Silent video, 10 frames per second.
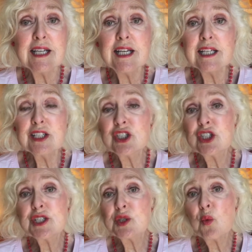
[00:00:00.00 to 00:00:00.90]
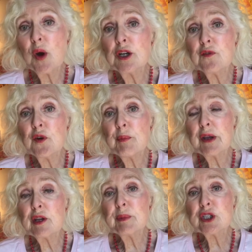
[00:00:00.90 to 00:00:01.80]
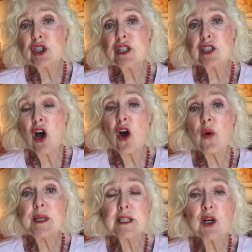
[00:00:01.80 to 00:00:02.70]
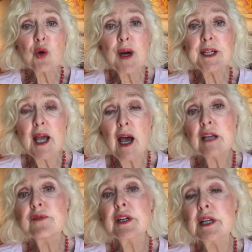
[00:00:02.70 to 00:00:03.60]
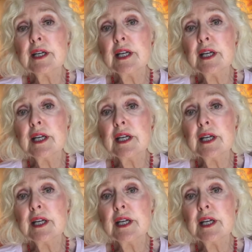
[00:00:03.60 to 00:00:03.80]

and she's a wonderful mother, but she's always a great advocate.